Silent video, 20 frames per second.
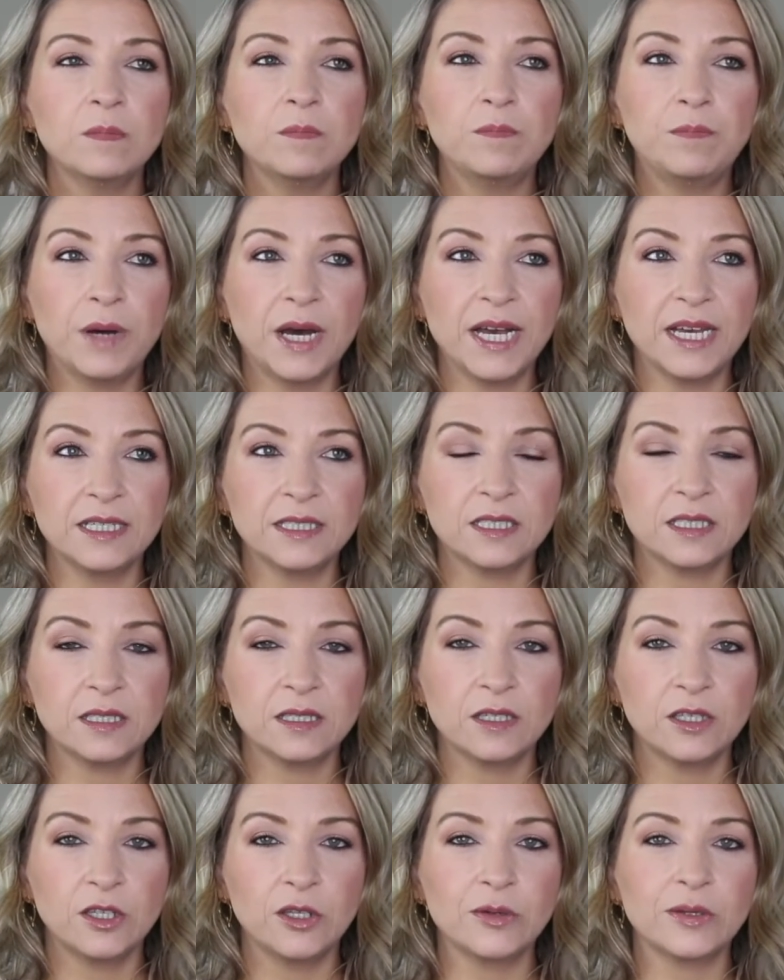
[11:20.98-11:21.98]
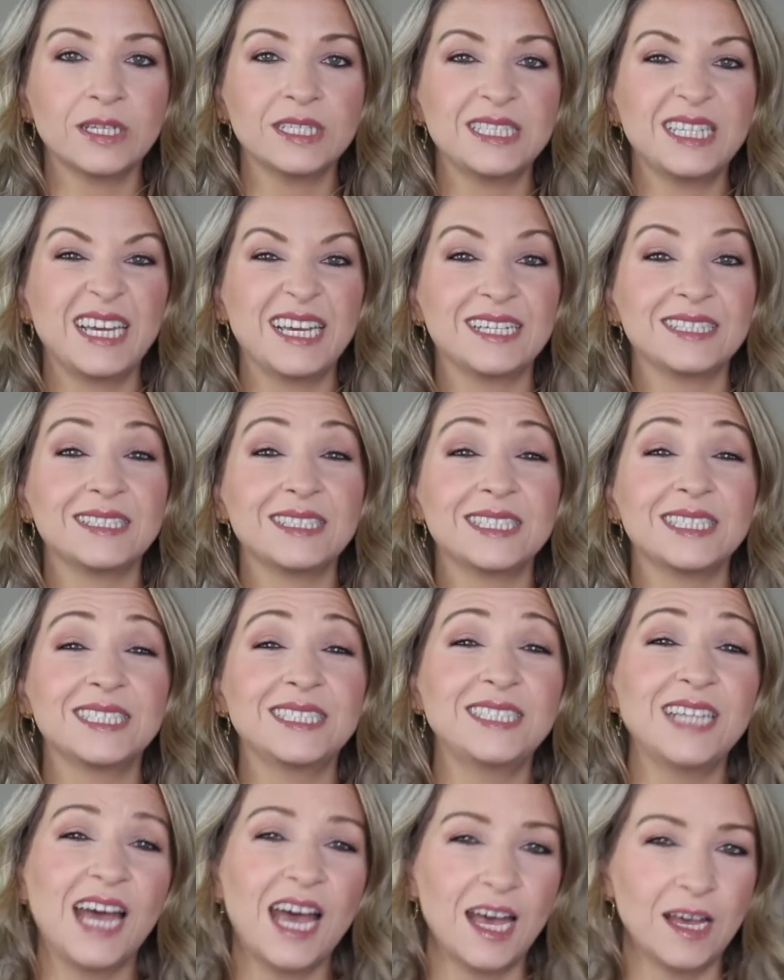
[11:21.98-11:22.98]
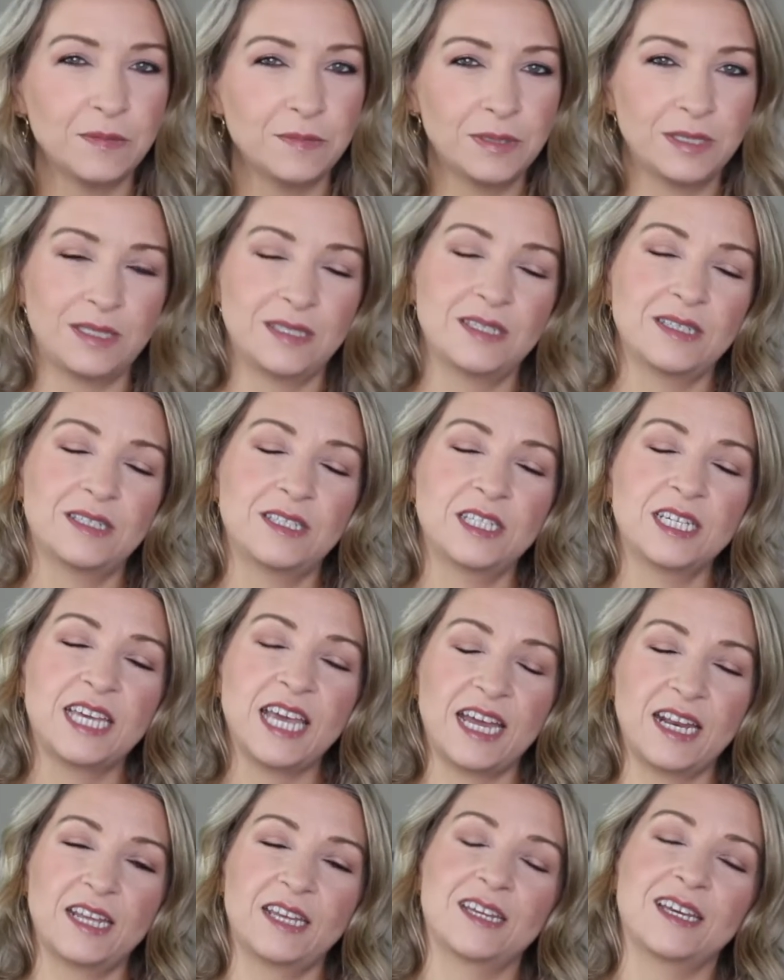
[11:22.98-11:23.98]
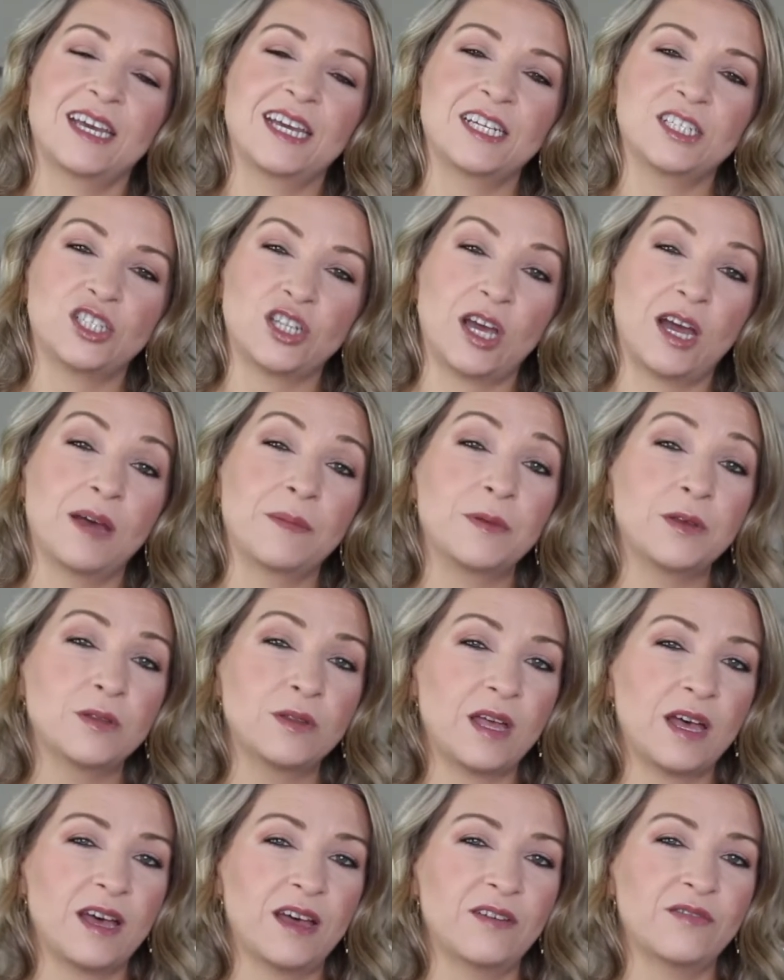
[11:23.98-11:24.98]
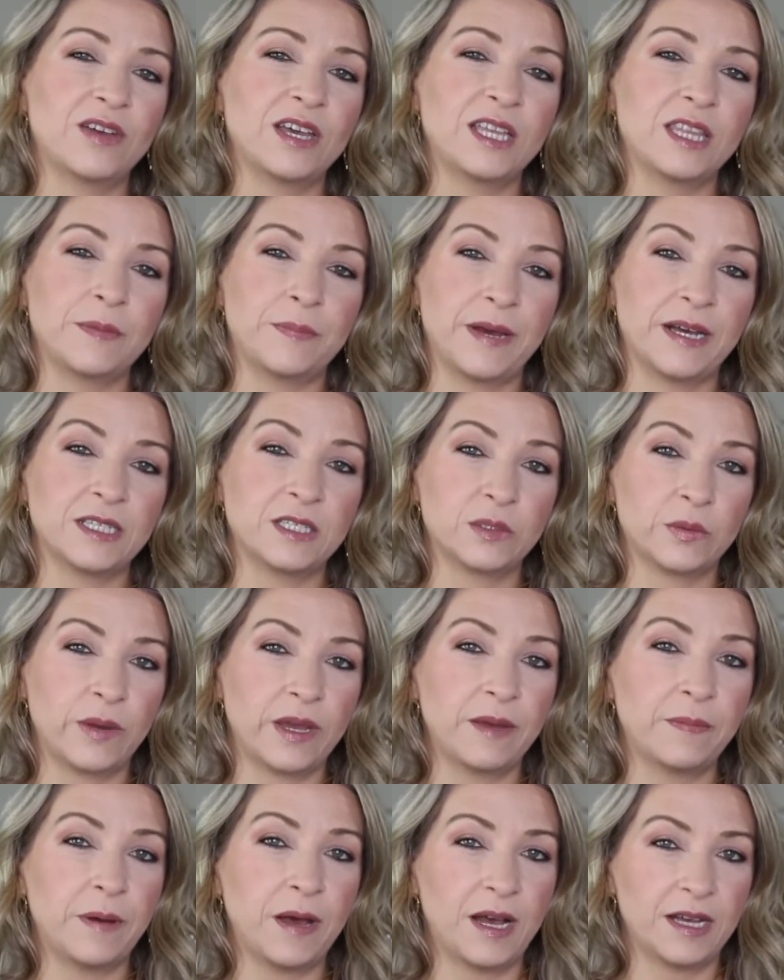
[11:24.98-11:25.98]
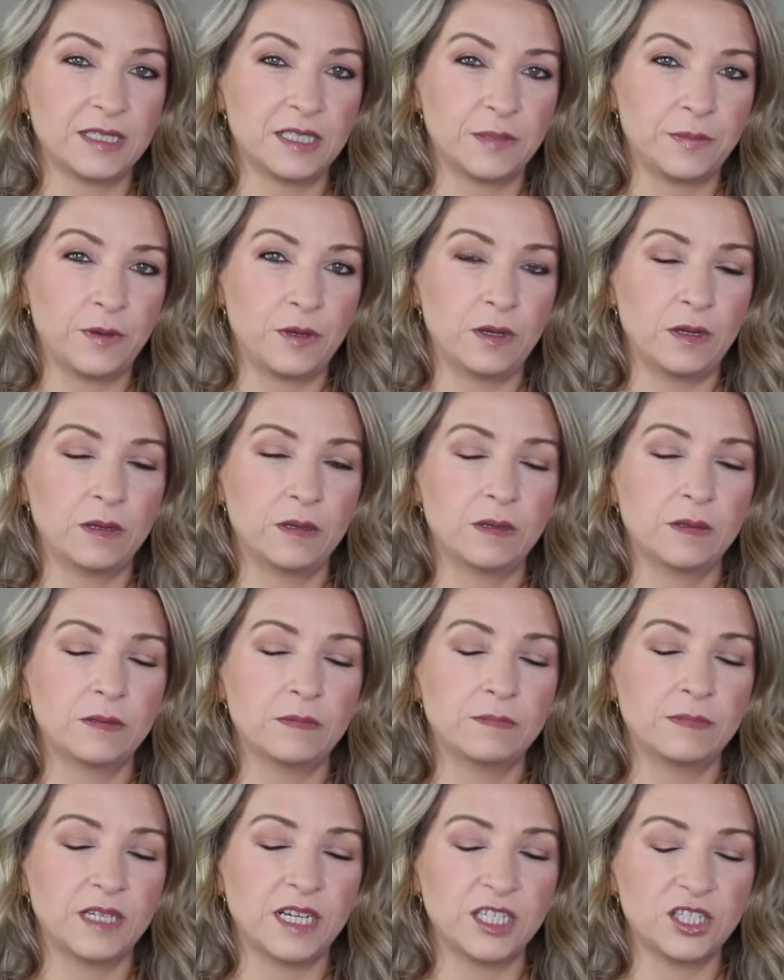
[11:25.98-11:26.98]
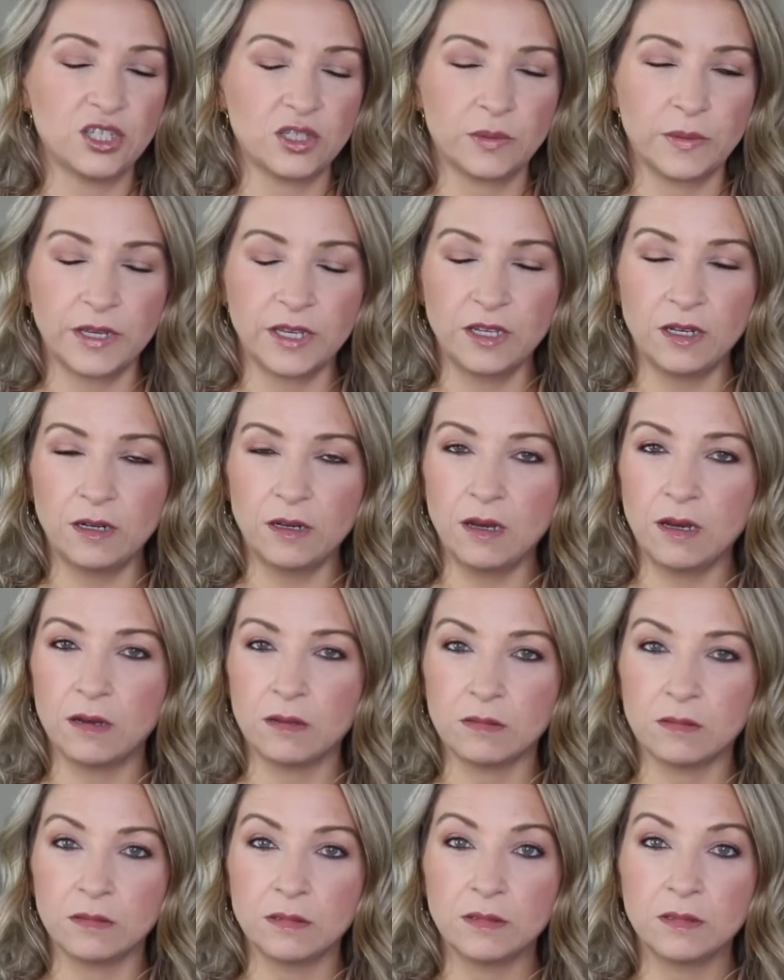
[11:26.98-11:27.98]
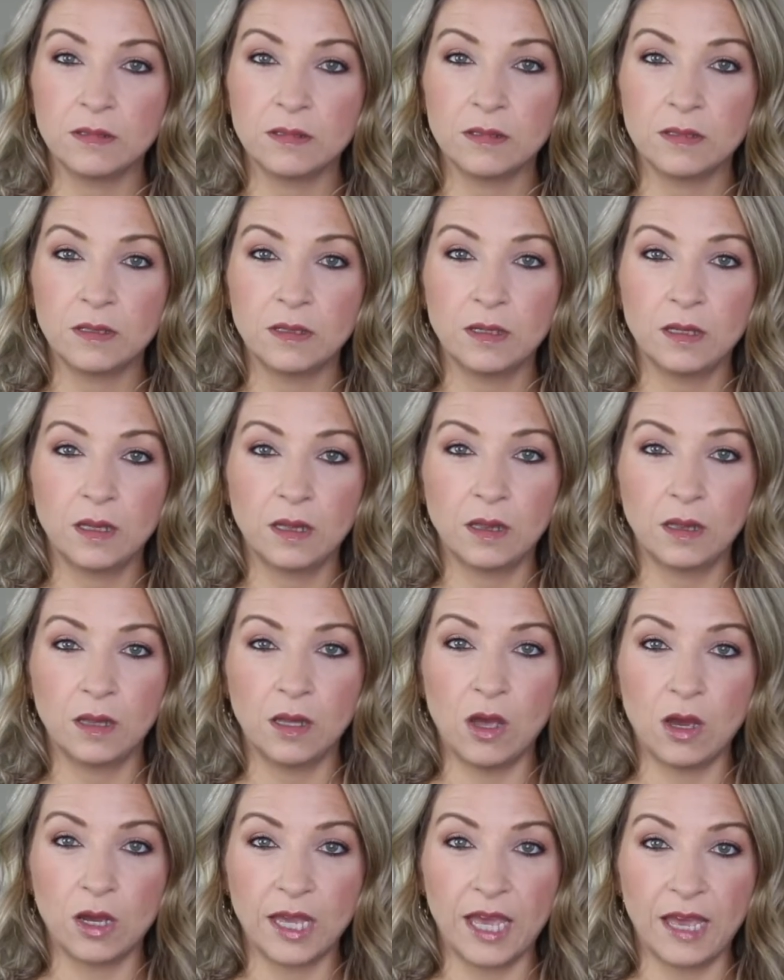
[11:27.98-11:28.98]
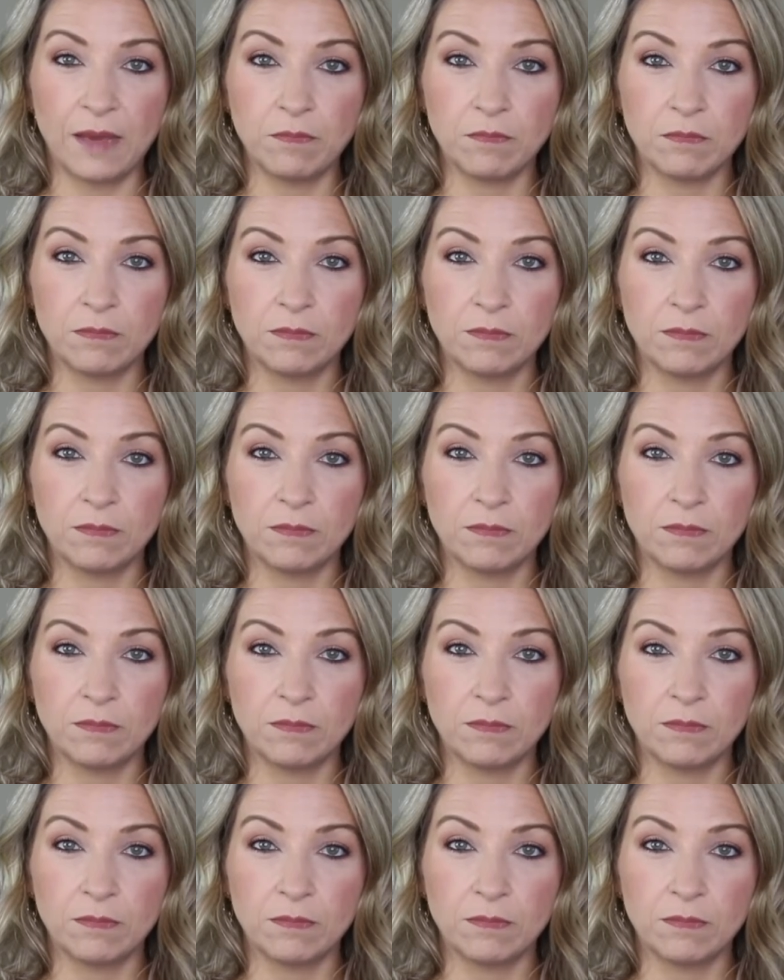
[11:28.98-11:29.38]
but you can take steps to getting a job you love in the best way possible. But I just want you to know, long game.